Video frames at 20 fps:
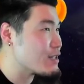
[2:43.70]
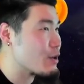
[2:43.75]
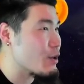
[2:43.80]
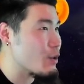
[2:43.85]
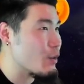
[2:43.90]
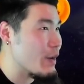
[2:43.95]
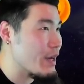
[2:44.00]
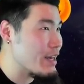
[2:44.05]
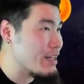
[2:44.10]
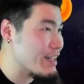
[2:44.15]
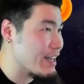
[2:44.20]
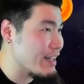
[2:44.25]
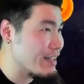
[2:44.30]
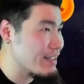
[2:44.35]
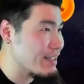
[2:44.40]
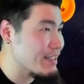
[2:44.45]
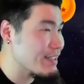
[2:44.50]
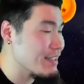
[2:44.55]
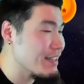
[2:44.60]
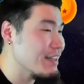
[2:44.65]
or great
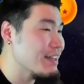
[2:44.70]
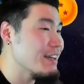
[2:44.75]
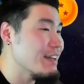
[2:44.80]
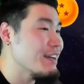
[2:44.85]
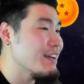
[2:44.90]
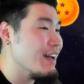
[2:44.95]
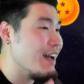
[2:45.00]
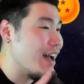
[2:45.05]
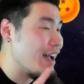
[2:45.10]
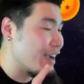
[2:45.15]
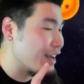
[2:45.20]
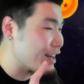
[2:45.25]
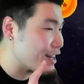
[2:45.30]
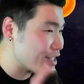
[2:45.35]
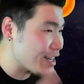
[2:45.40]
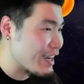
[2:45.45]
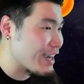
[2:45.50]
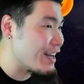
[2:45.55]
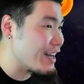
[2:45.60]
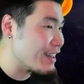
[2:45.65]
chance. I gotta
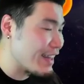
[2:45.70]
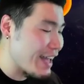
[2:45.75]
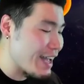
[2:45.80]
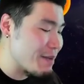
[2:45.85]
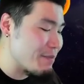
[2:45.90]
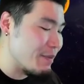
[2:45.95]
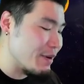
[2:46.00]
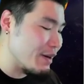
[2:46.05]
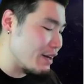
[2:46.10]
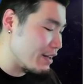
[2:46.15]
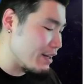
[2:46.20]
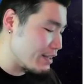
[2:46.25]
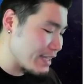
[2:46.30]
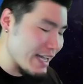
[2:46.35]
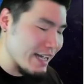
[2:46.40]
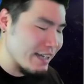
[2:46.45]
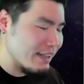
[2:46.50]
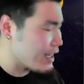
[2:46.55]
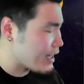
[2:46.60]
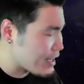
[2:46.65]
check on that, but
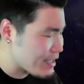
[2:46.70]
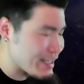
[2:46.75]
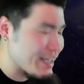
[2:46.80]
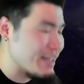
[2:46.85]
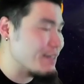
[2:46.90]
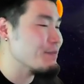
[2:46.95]
yeah, like I said,